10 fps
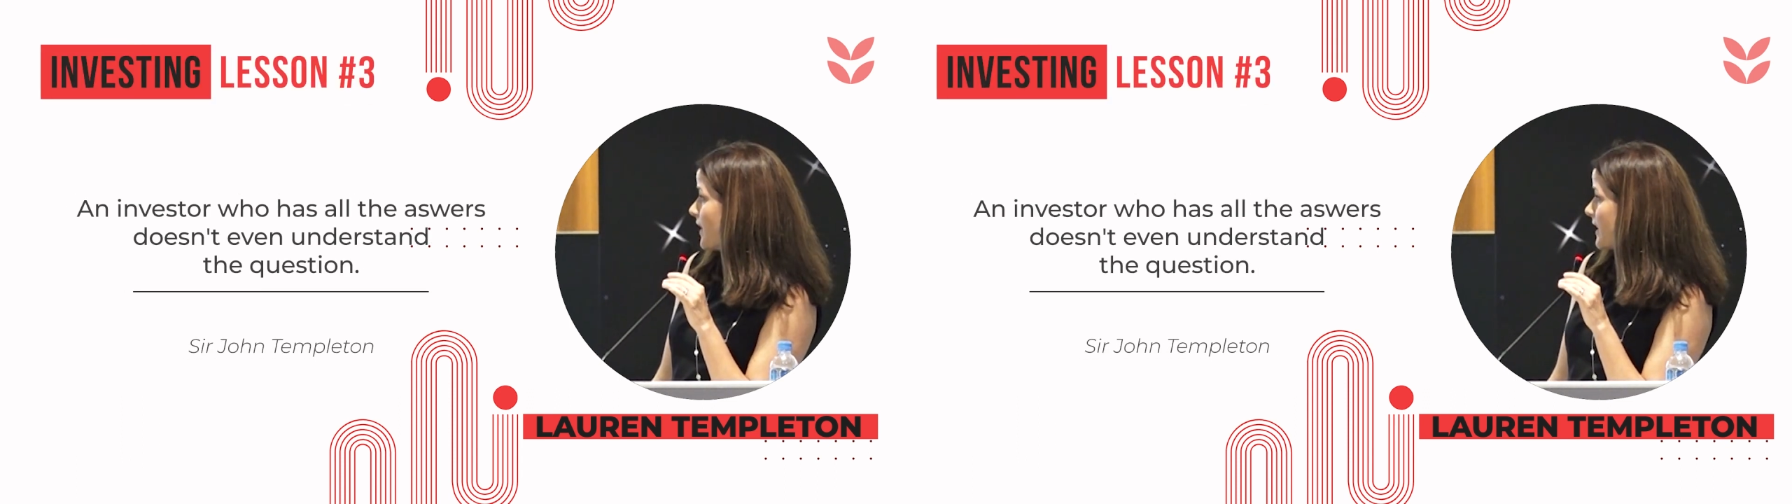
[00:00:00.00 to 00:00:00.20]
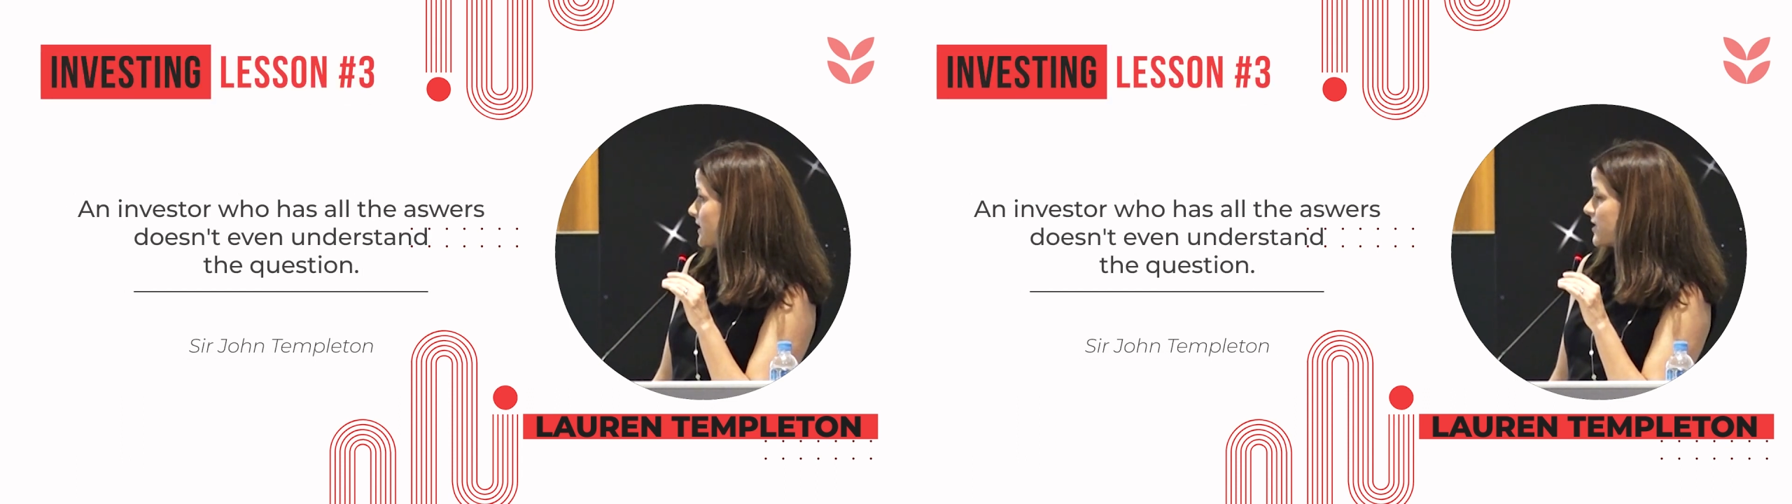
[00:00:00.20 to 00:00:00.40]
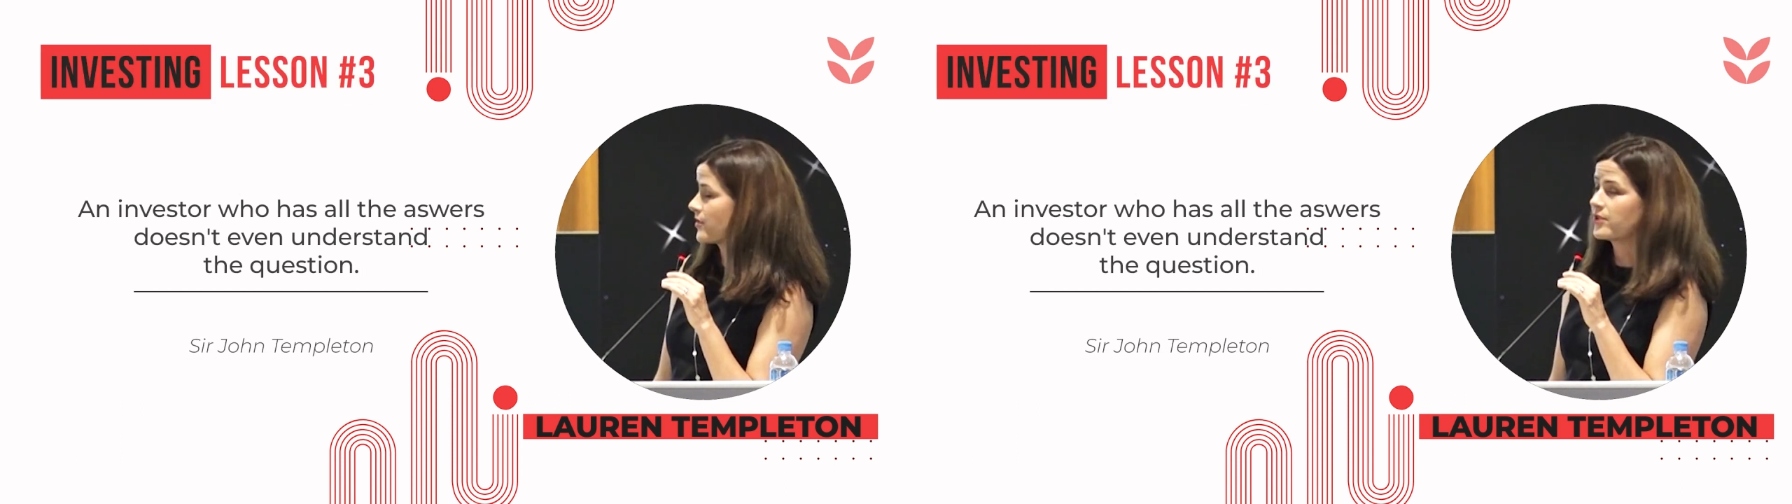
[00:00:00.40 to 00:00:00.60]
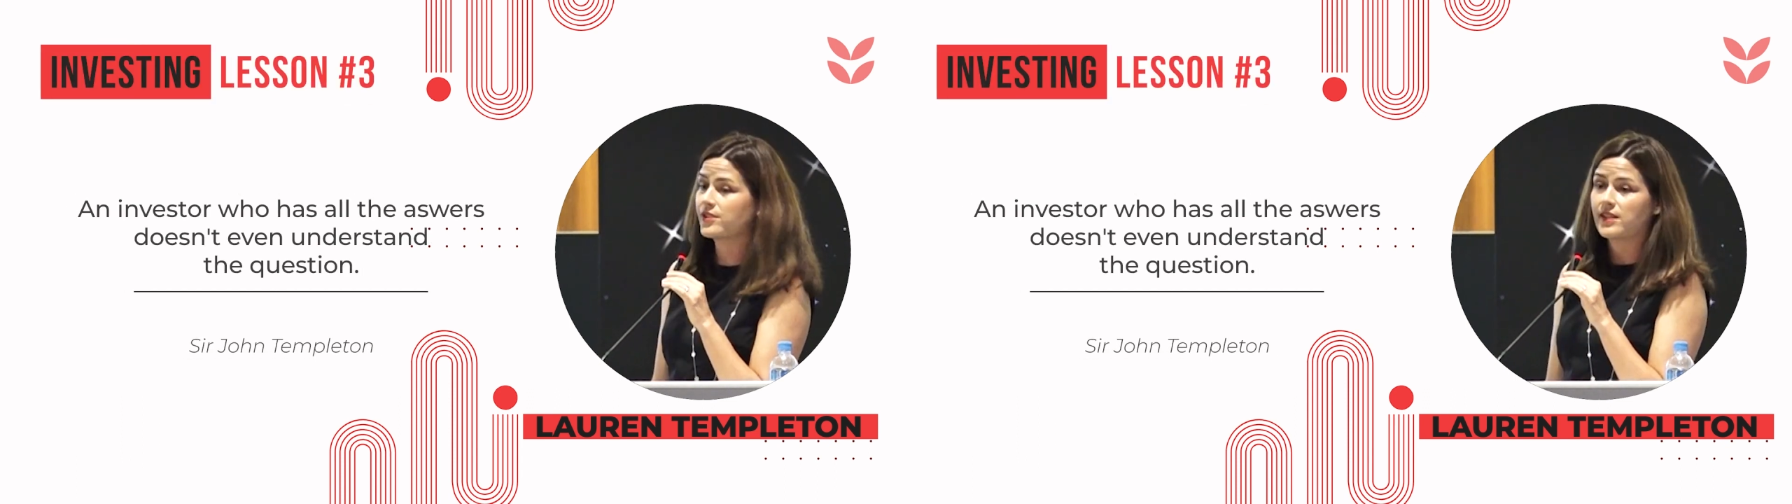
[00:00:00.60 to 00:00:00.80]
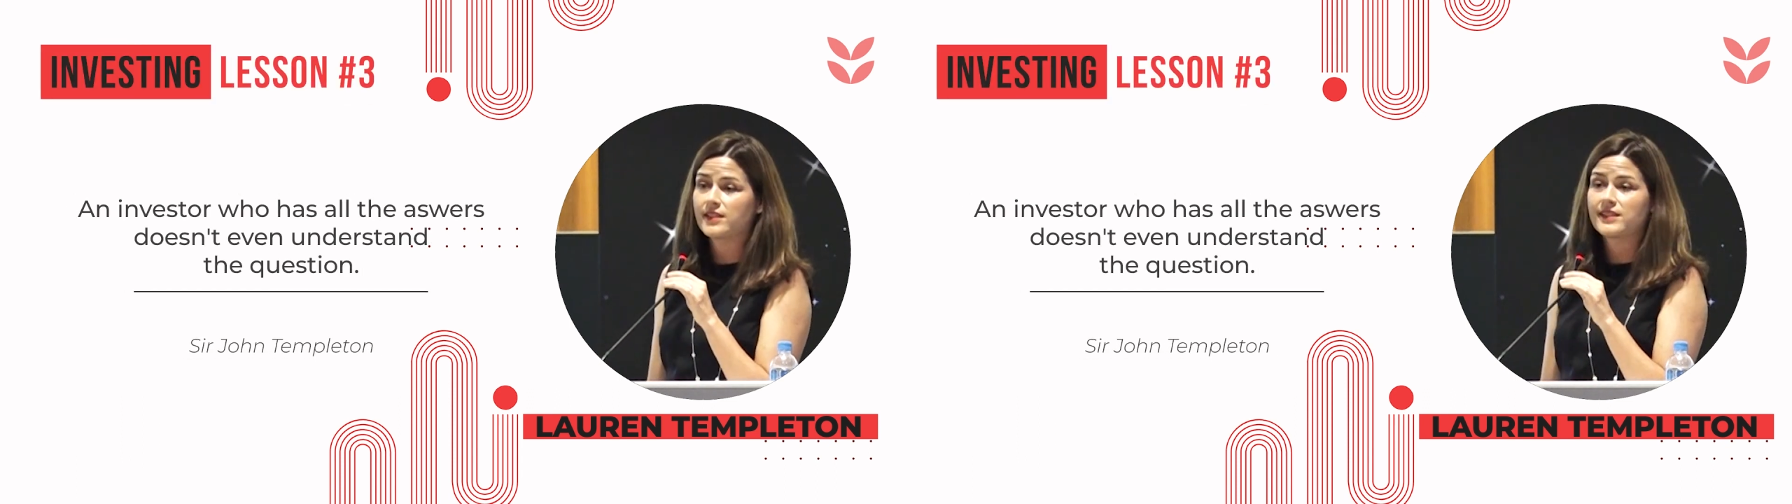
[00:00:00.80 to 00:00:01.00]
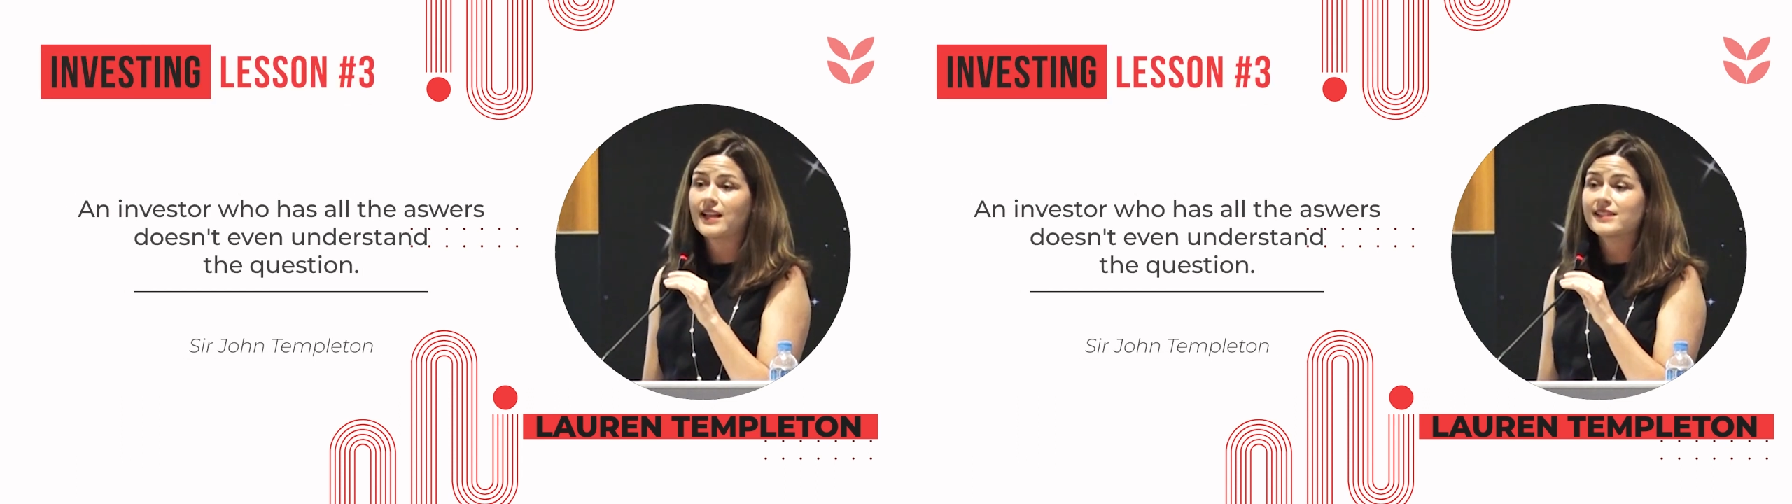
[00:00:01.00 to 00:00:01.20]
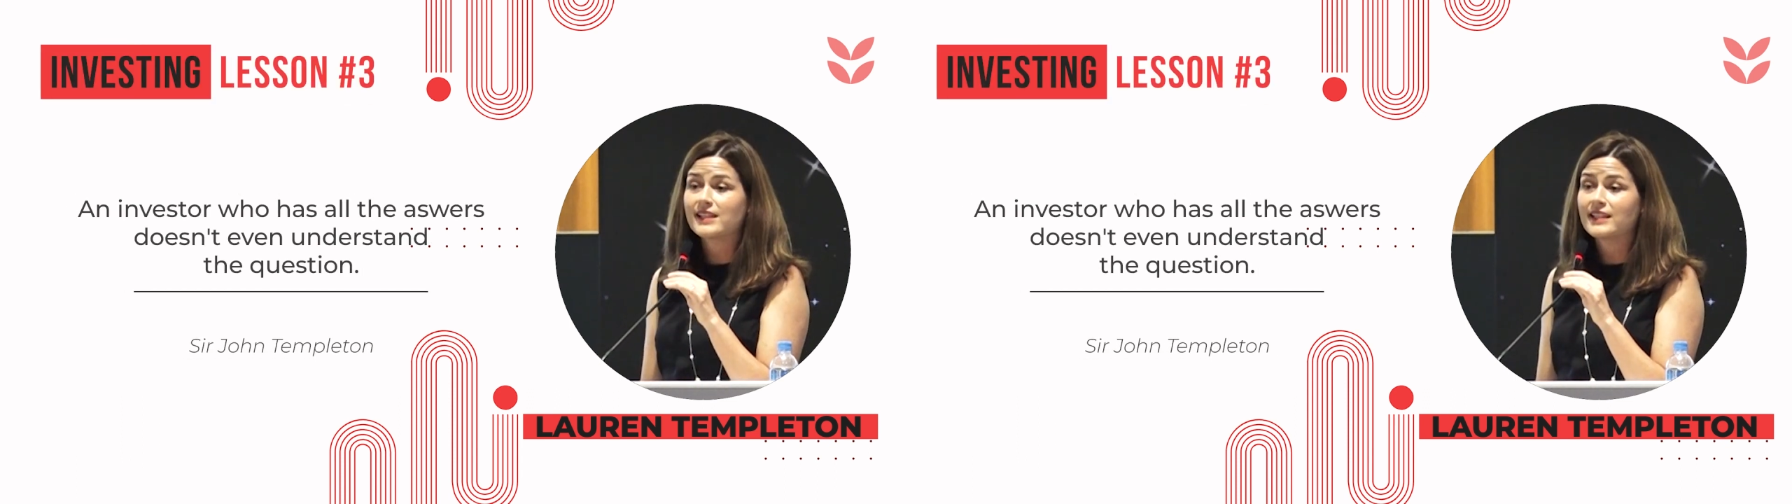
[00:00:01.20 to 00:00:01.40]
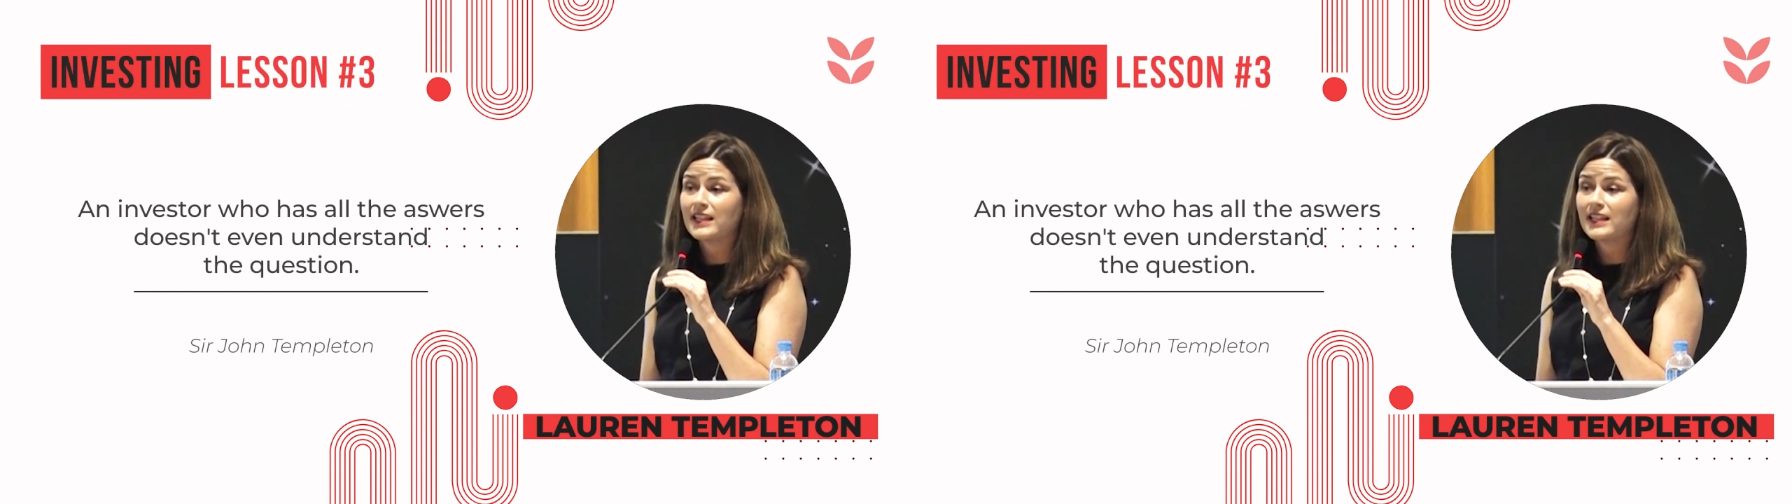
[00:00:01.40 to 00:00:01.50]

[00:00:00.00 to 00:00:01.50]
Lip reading: answers doesn't